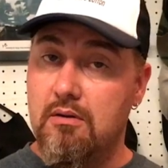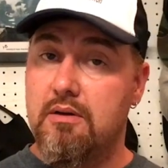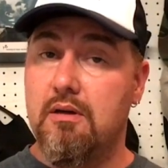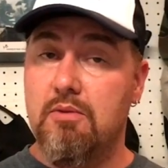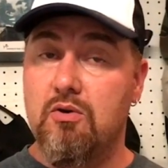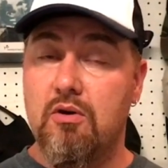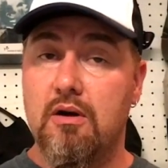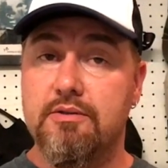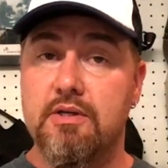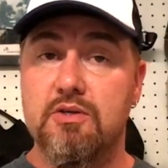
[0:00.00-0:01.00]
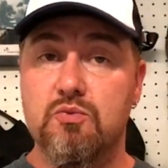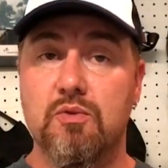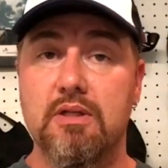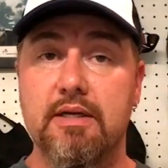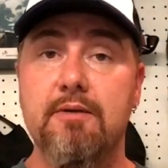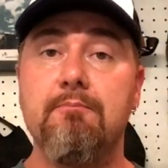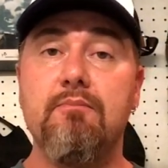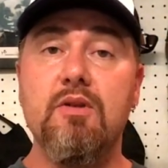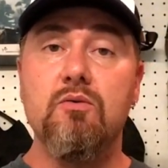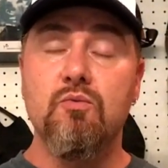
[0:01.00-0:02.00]
all come across as really,
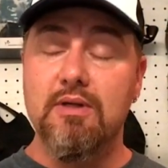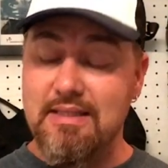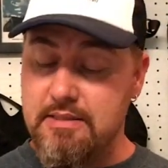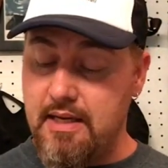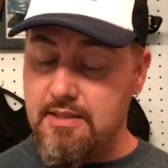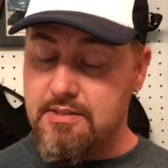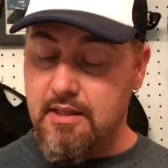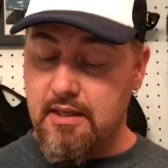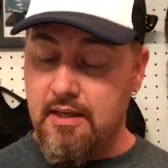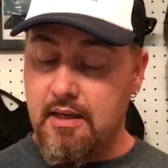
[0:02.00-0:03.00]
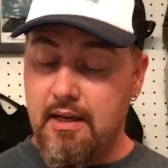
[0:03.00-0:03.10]
really tasty.